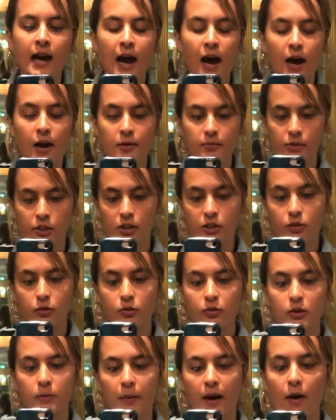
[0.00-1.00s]
Um, she
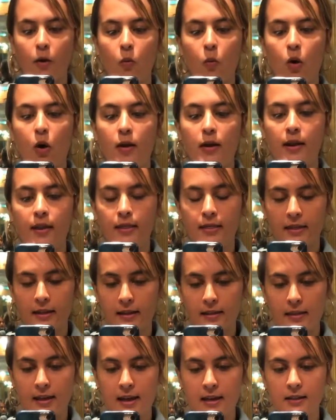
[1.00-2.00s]
talked about one
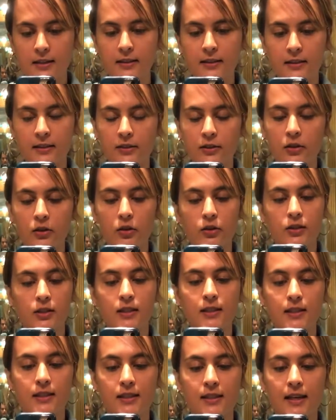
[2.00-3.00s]
that they had looked
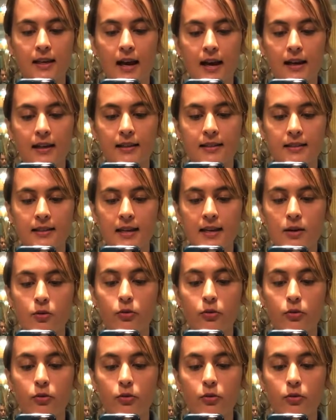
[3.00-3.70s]
at this galaxy,